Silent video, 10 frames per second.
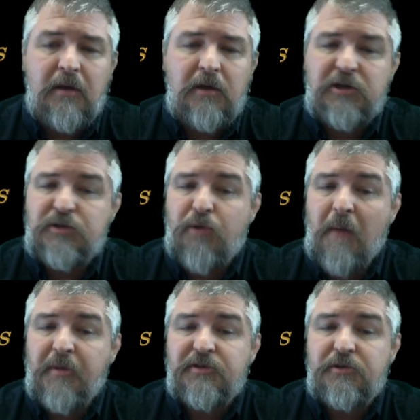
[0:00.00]
His
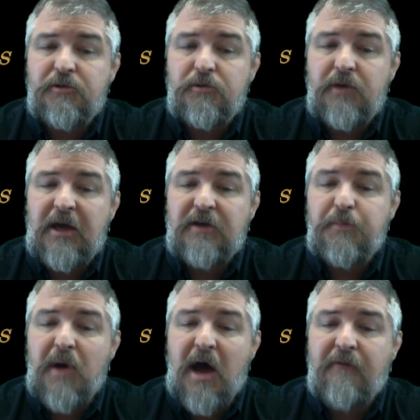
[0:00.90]
promise to
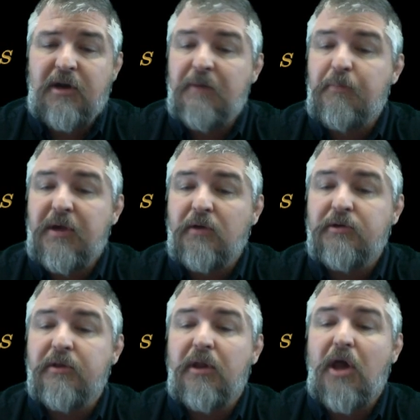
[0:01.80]
end poverty appealed
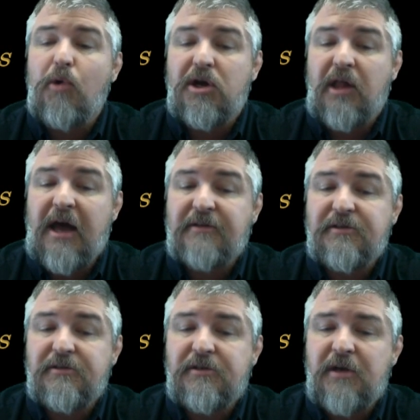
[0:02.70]
to the lower
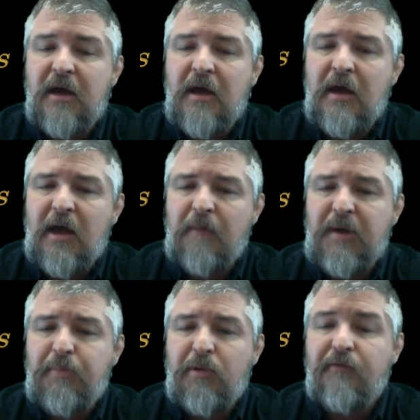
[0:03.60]
classes, and
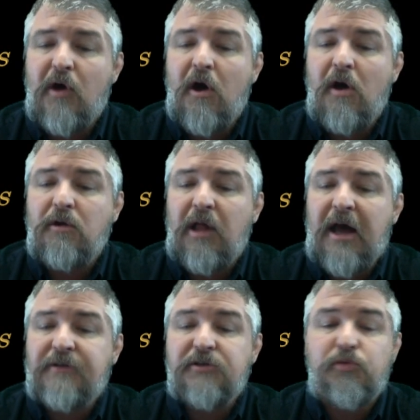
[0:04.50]
people of all
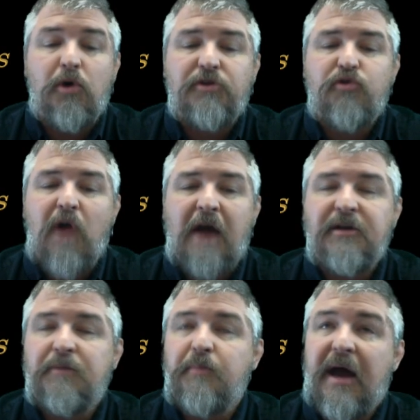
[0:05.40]
classes were
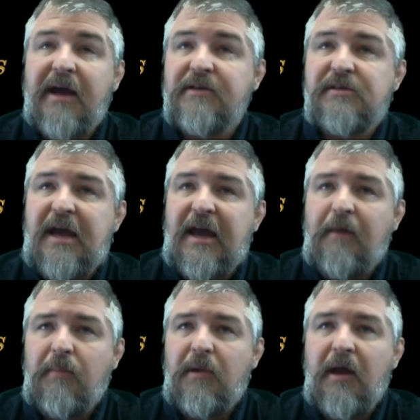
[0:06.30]
attracted by his
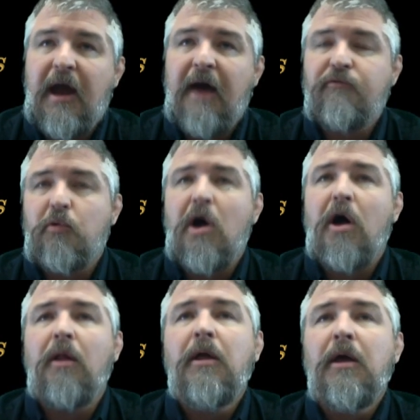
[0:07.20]
name. After
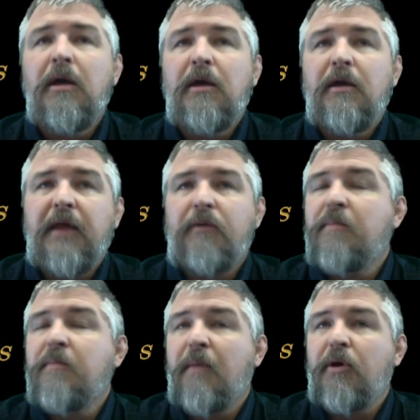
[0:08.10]
all, they
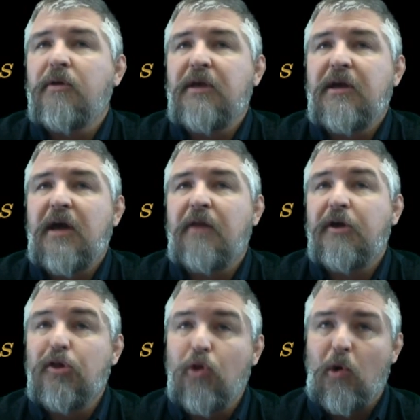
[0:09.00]
remembered the
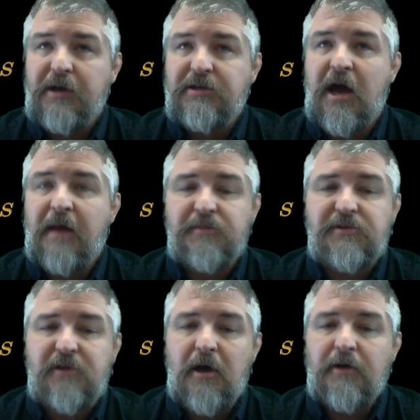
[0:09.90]
glory
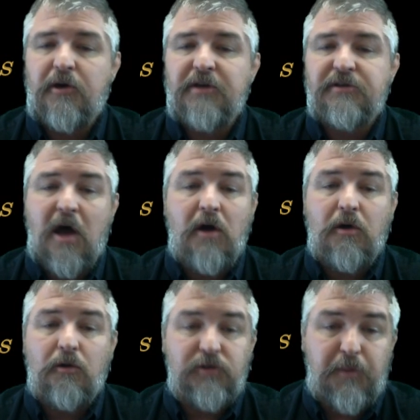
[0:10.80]
times under his
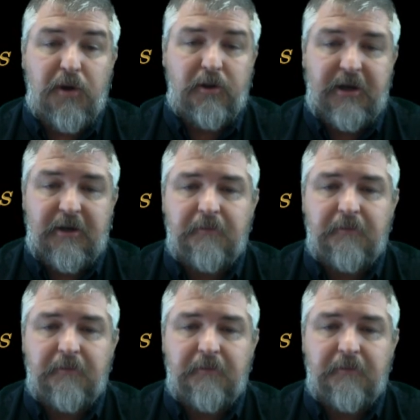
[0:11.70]
uncle Napoleon.